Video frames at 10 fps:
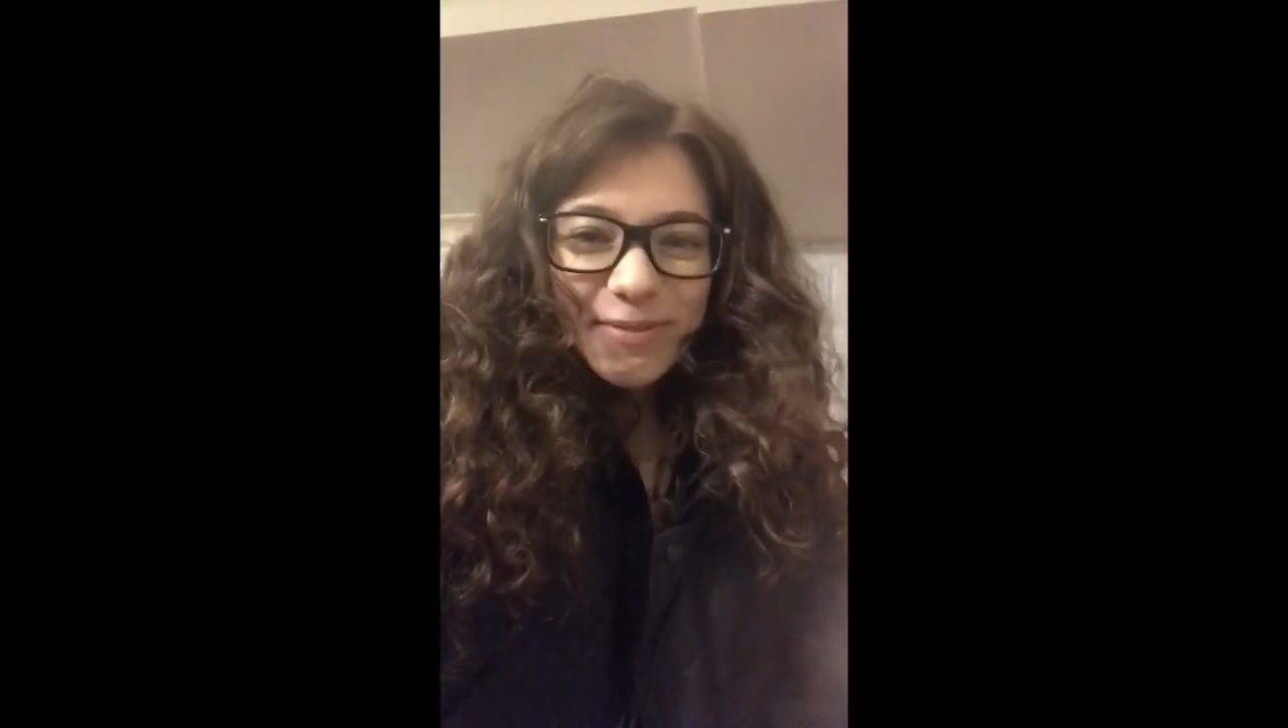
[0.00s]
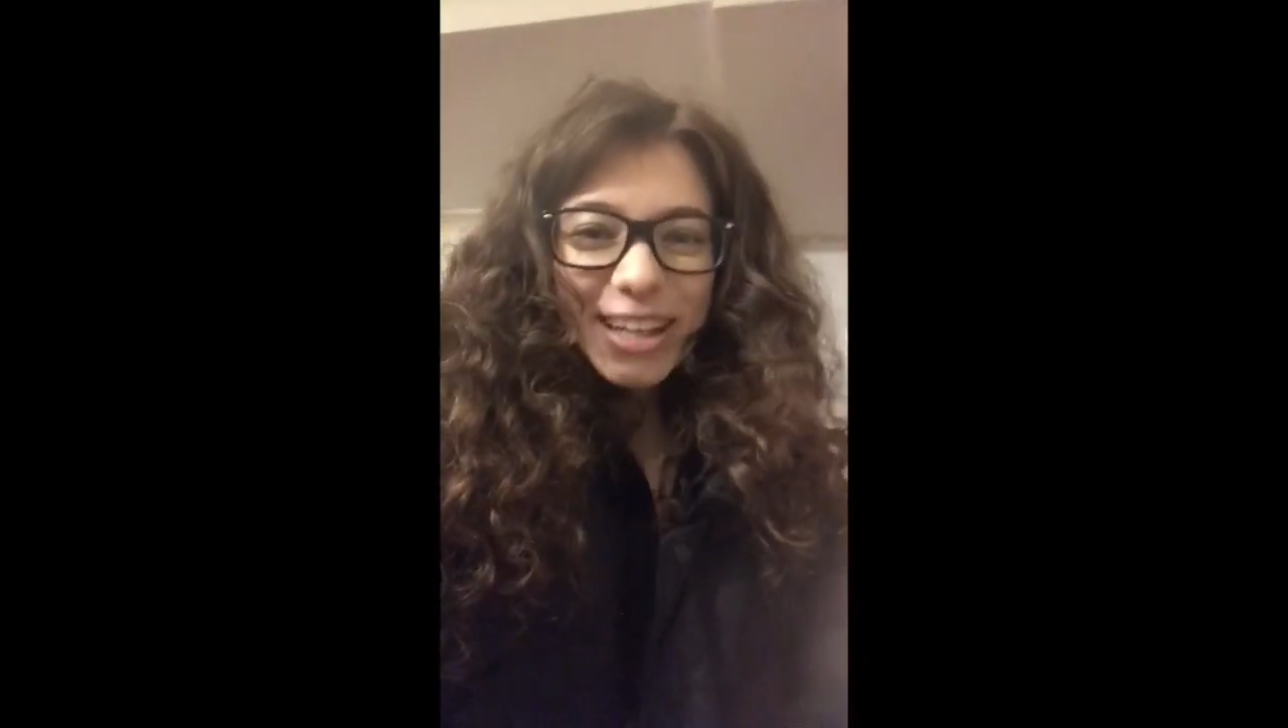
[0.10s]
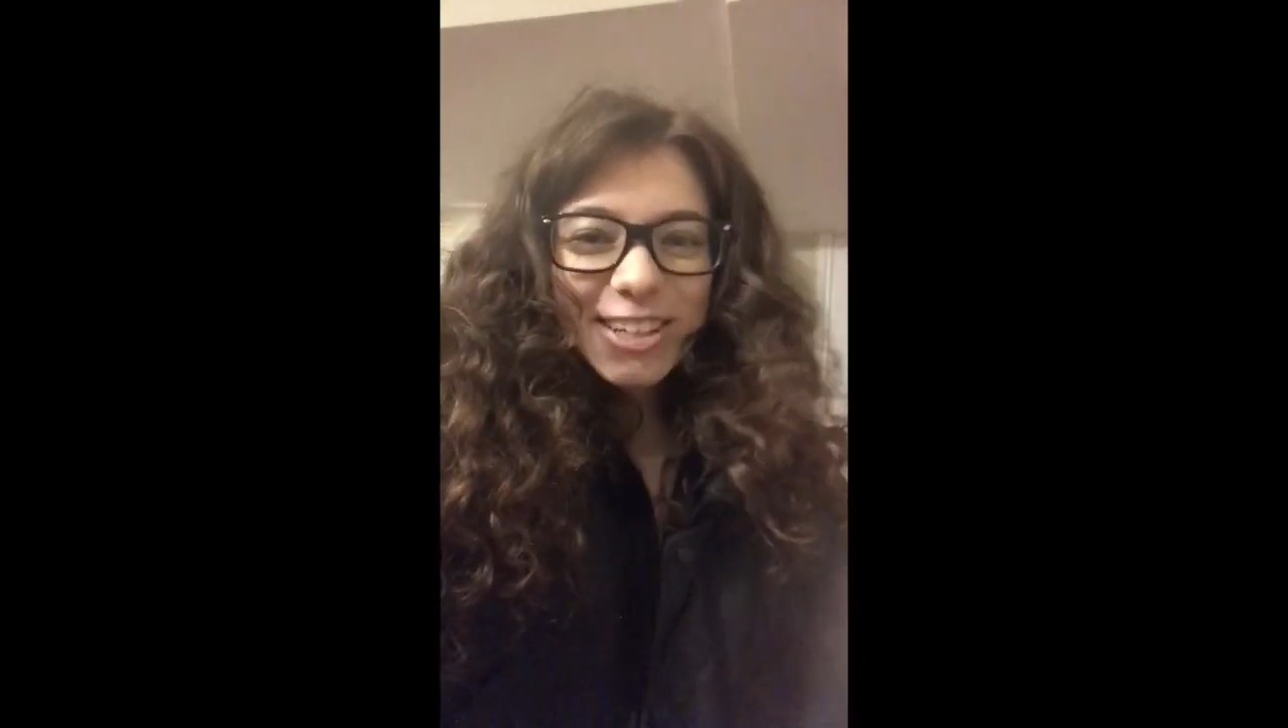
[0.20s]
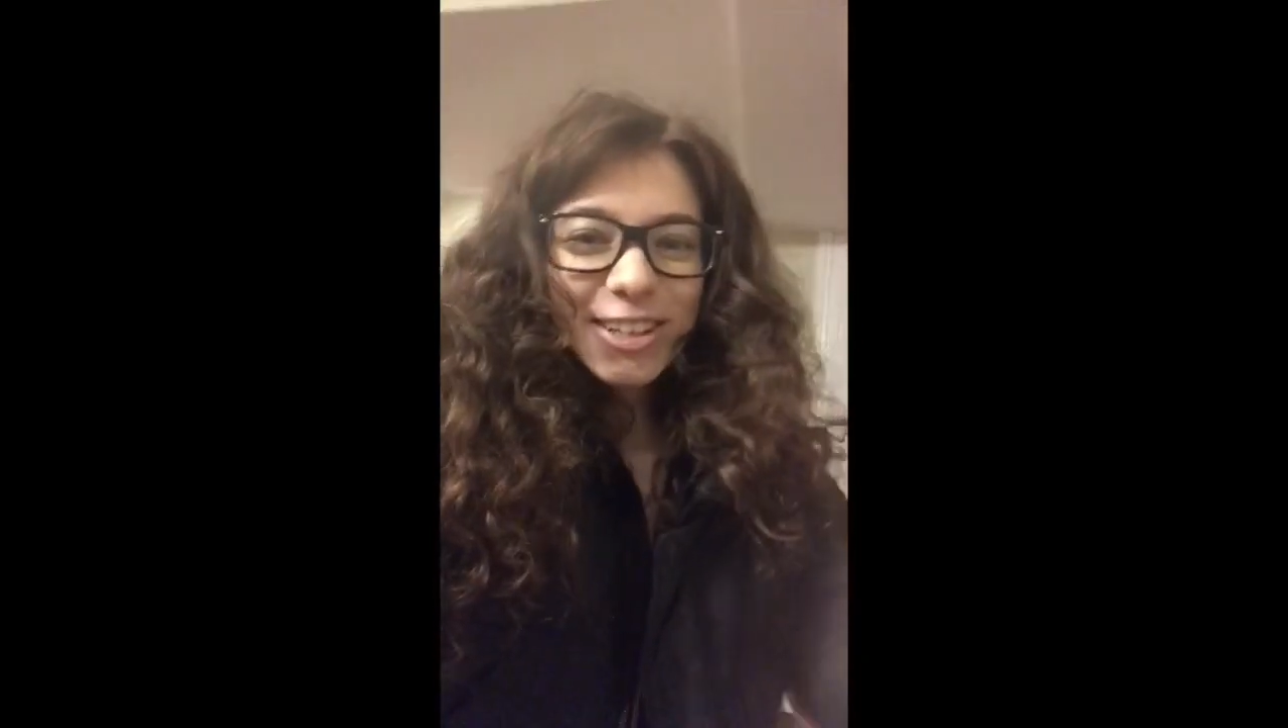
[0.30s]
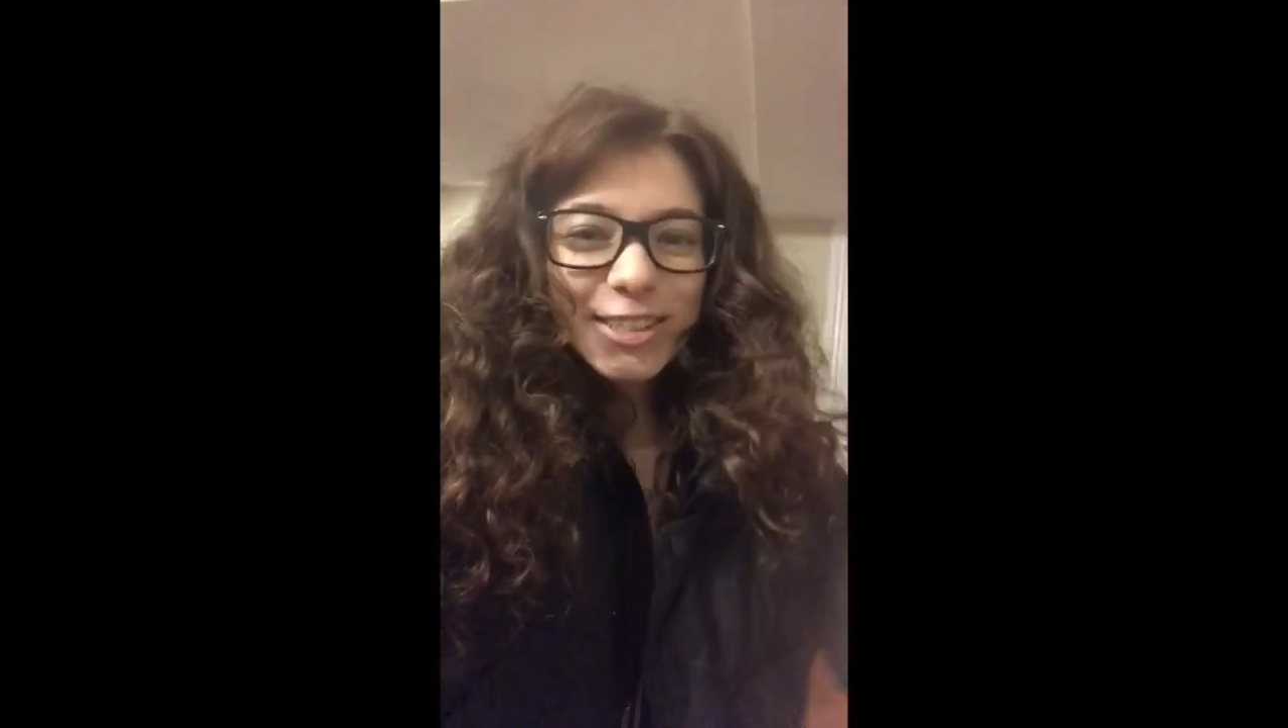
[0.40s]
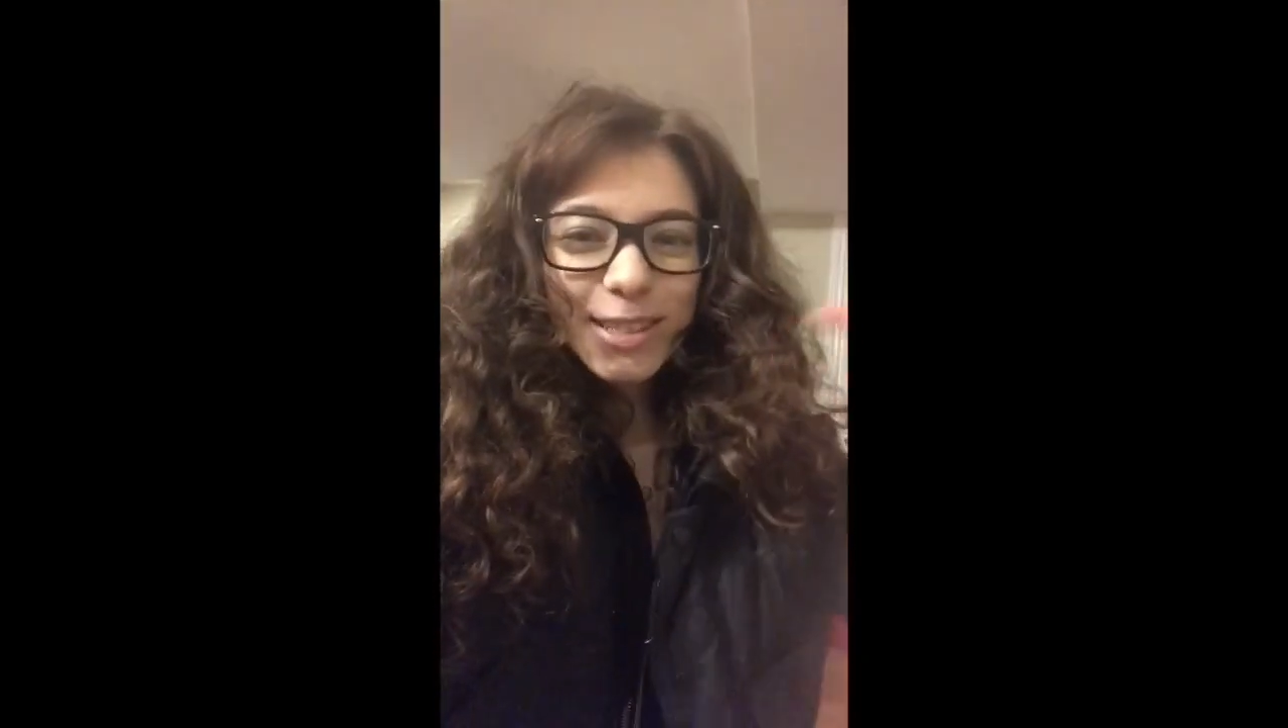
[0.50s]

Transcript: Make sure you